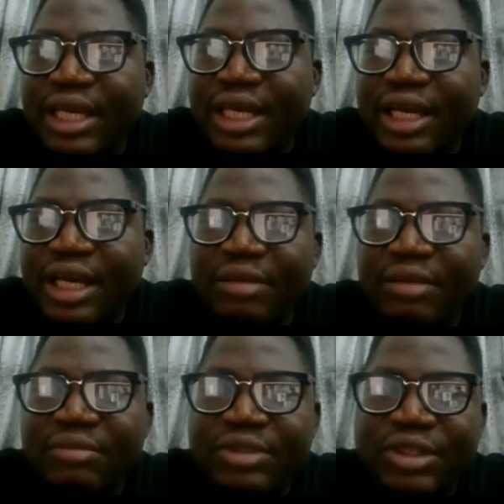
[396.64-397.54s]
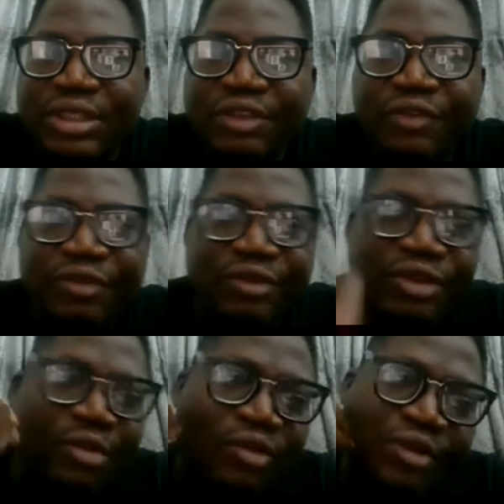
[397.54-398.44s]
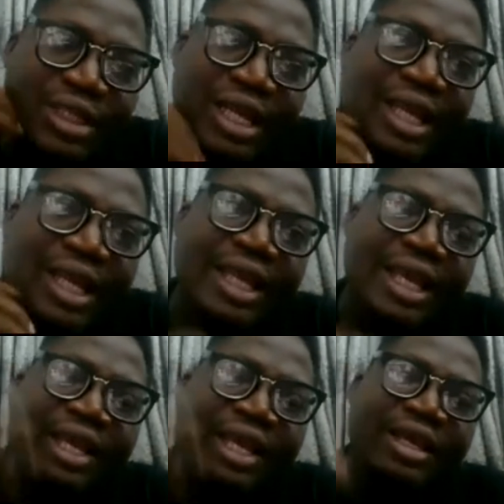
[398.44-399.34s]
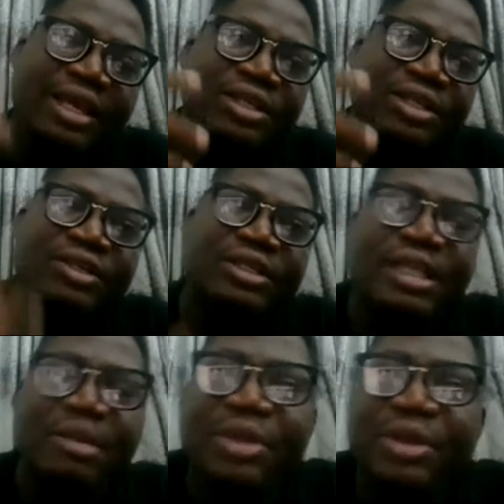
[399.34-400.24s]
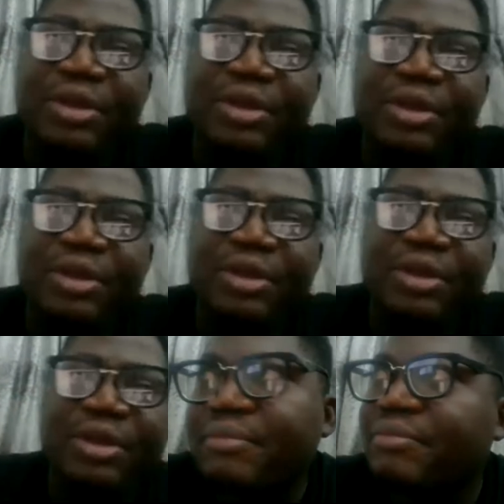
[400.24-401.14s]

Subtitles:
some of us that are here. Just tell me your name.